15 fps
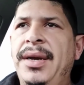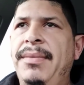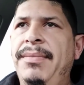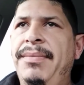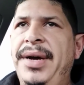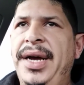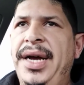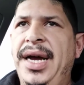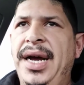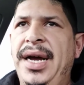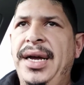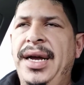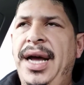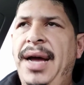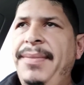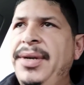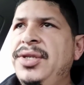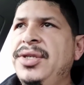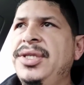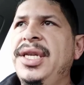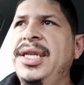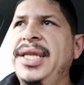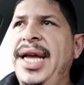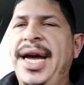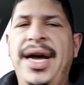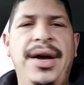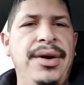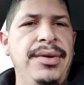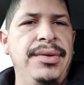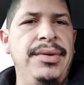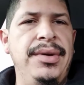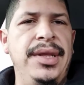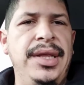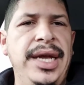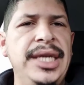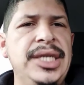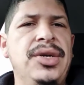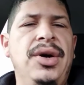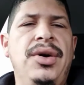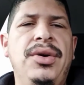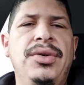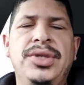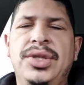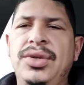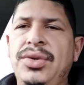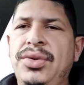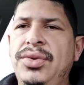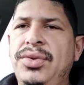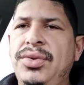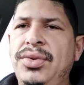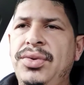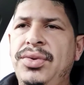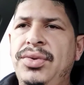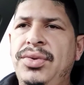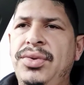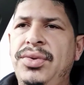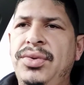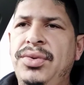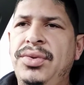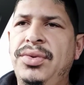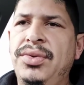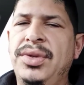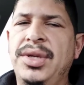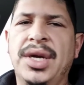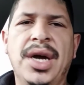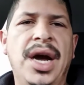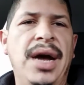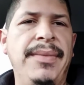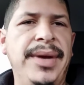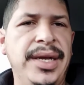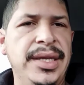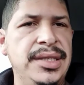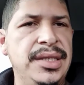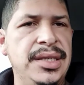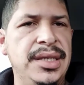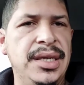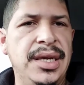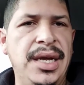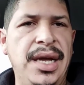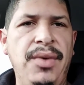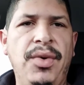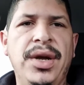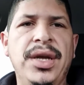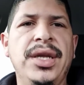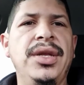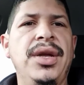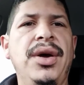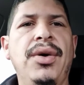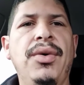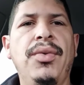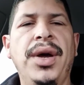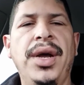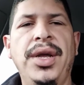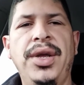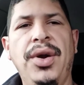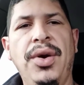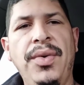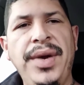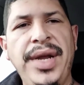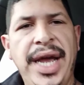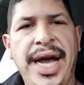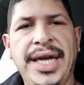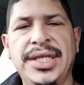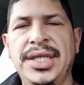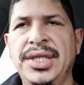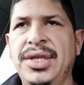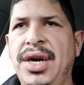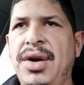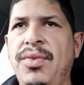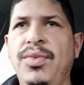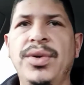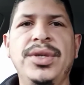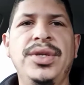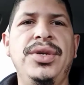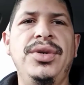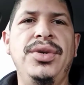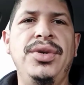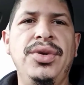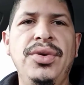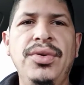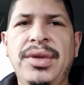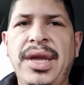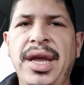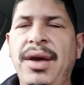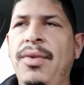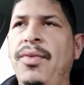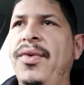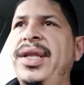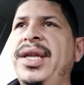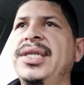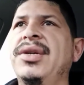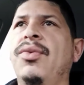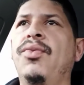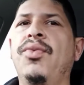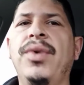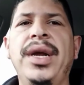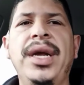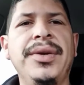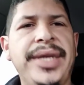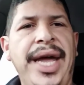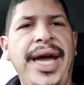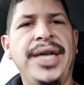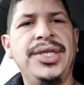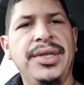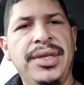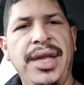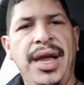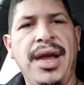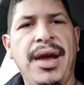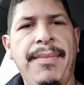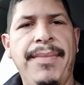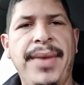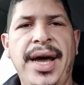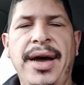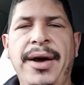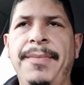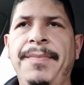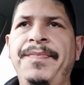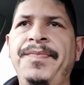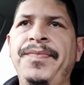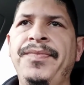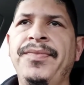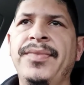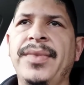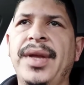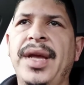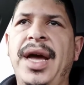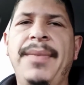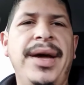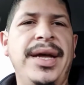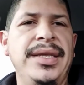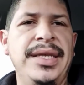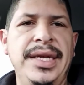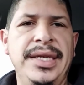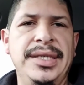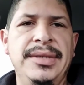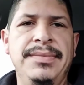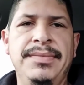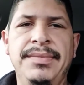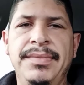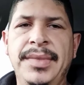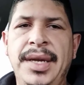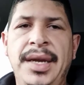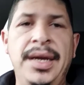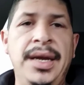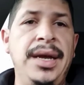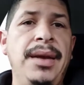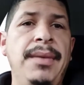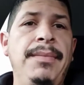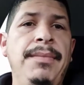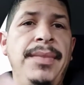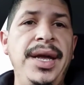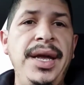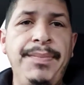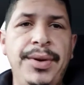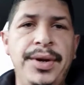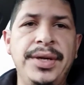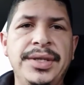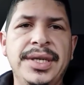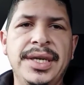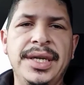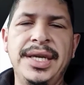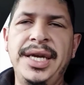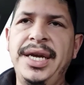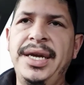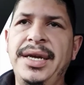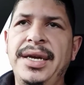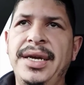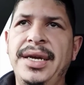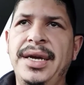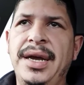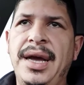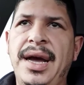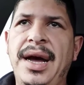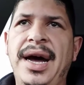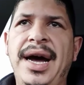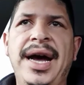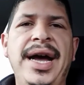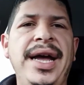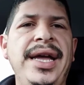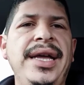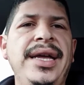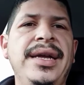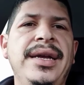But I'm interested now. Let's go to the comments. I want to know what your reactions are. What do you think? What does a real dasher think about about this? Me personally, I